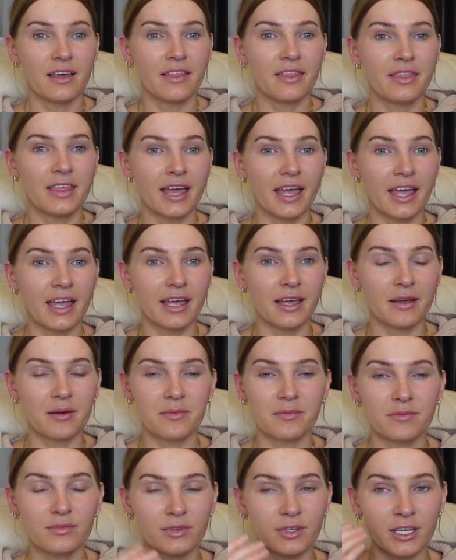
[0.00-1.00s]
they
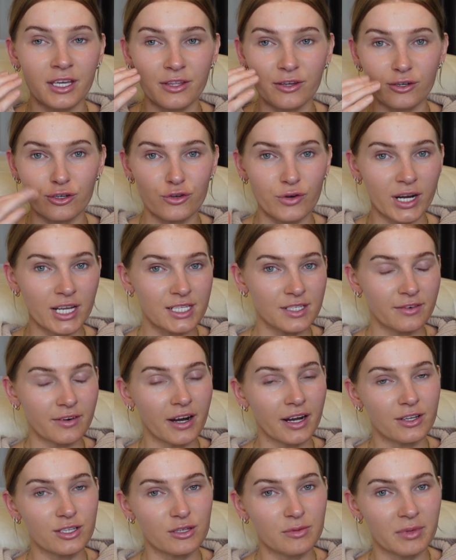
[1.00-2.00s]
either transfer
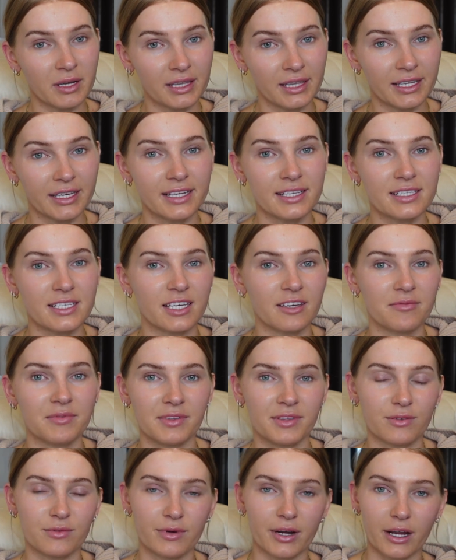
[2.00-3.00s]
onto my lids, give me
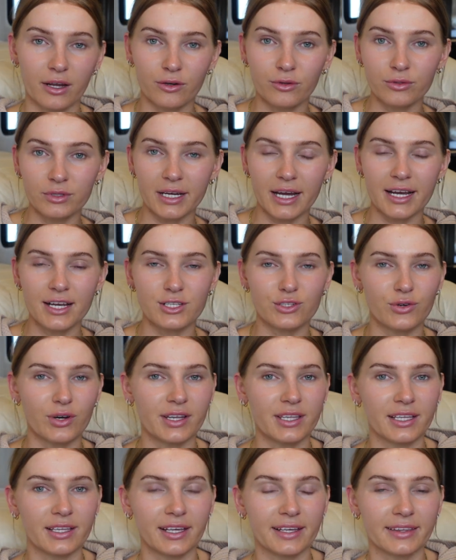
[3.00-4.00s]
the raccoon eyes or
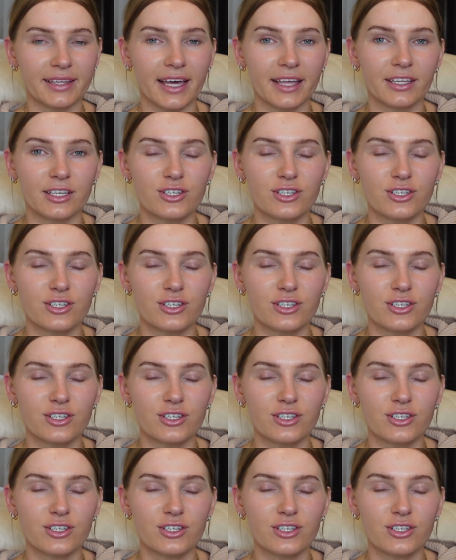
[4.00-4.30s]
anything like that.